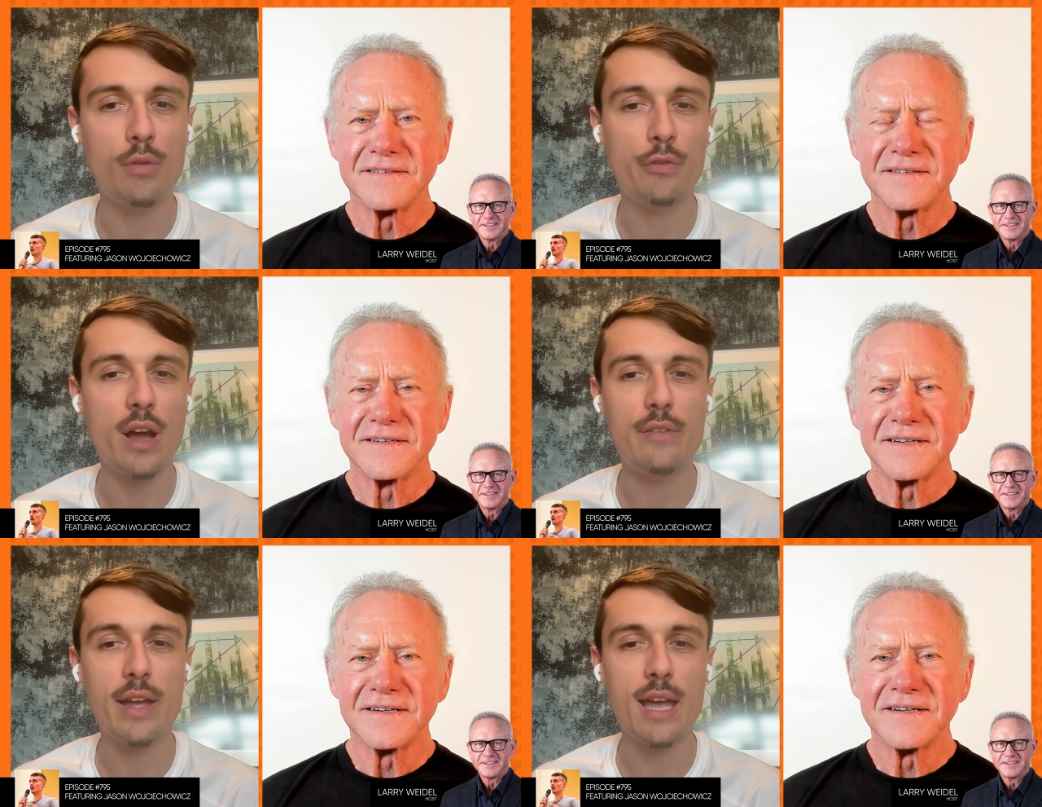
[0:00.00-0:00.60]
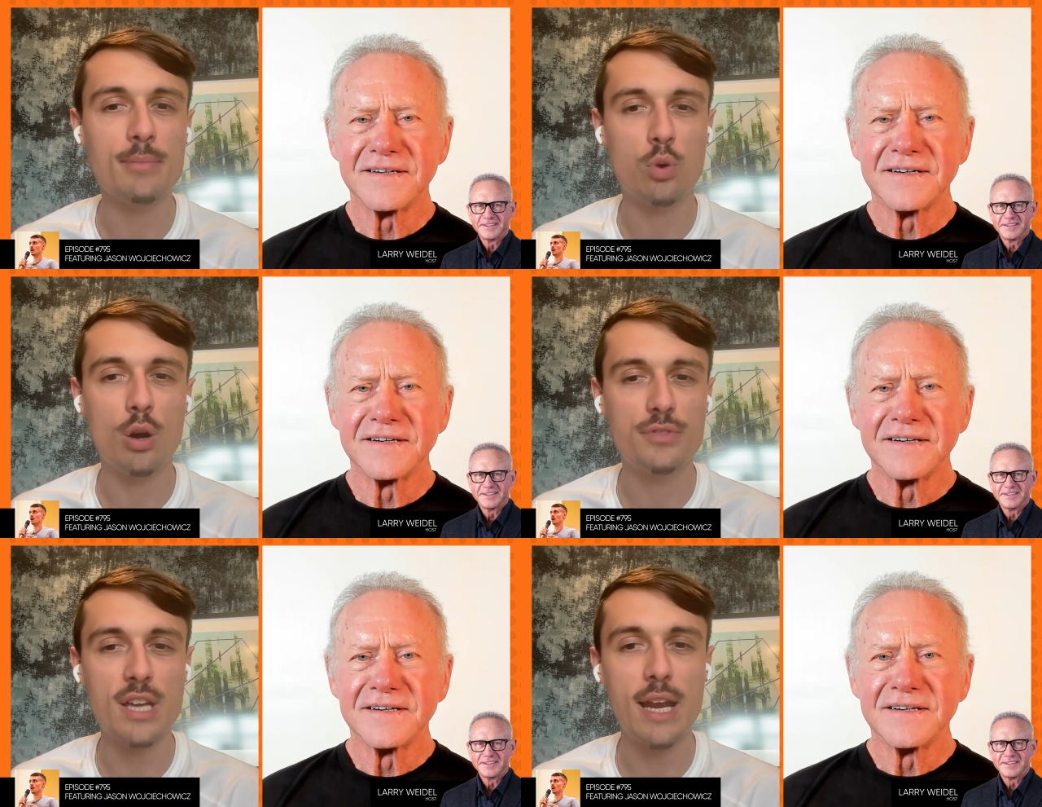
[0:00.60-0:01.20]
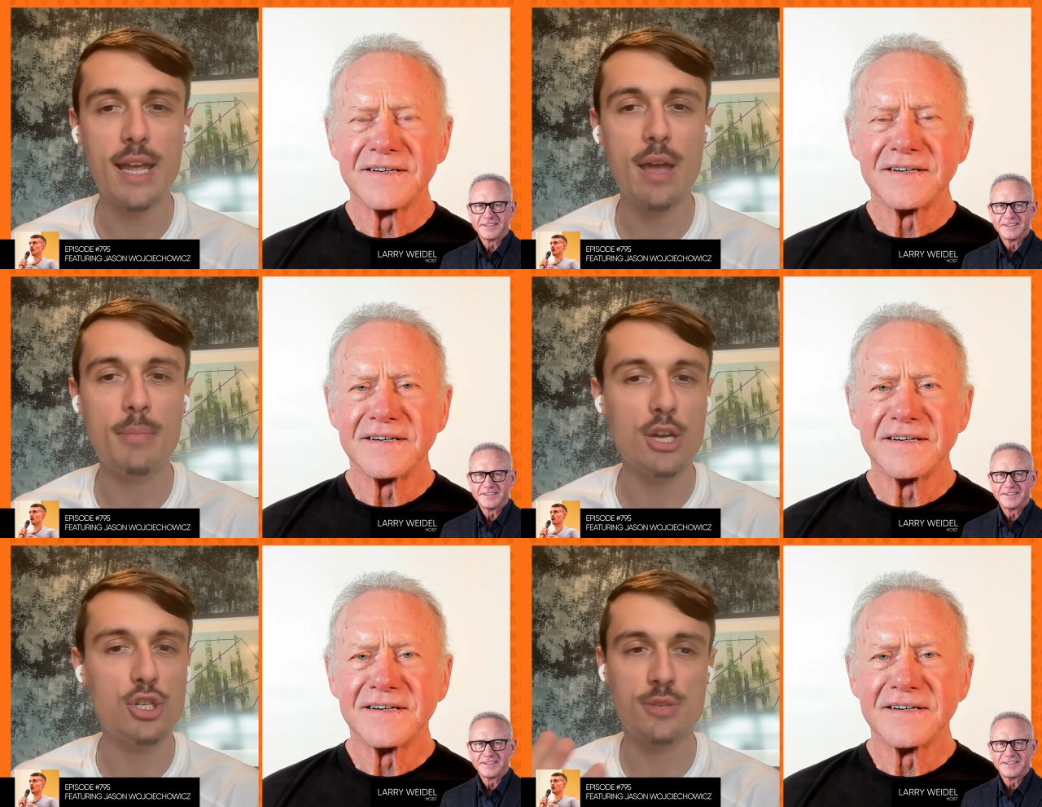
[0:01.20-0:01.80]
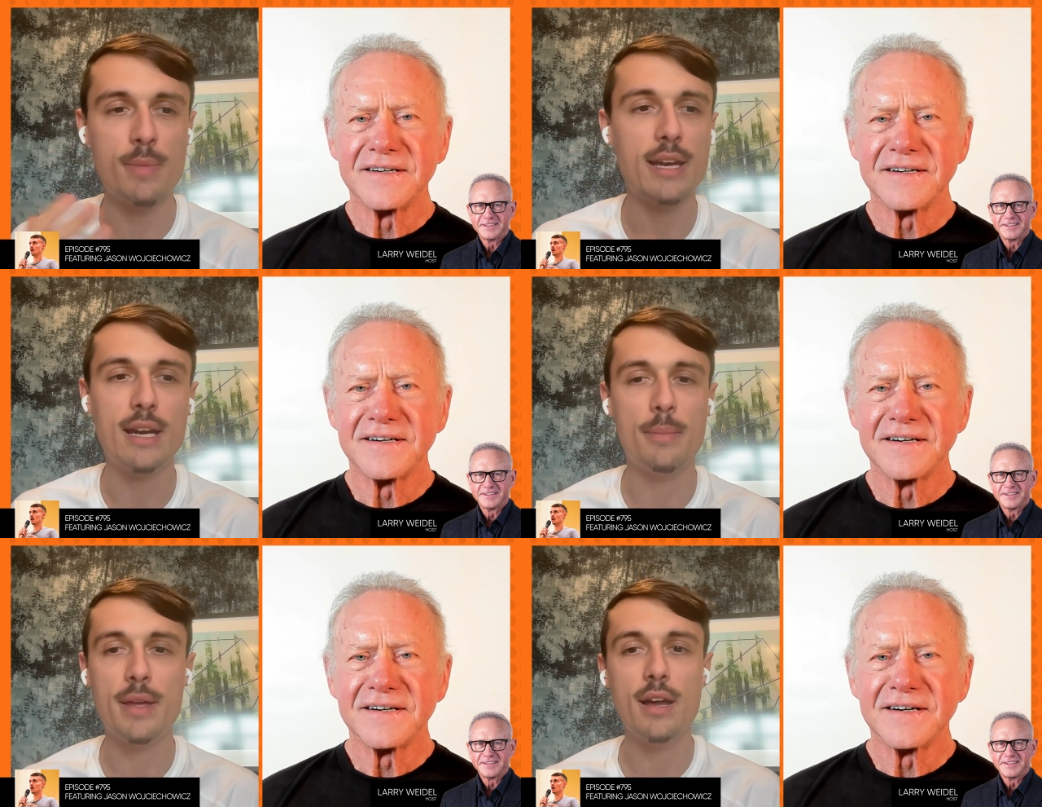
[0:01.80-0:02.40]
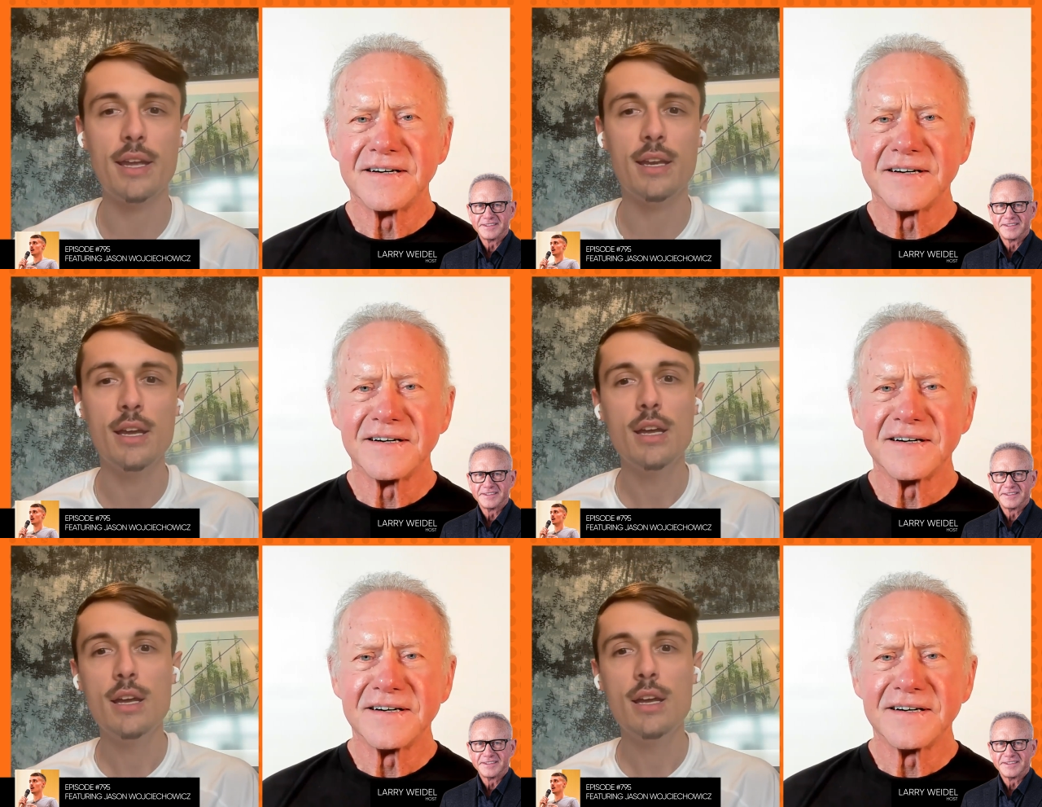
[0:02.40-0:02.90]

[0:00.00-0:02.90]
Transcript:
Speaker 1: oh five a m, twelve ten a m I just made it at midnight.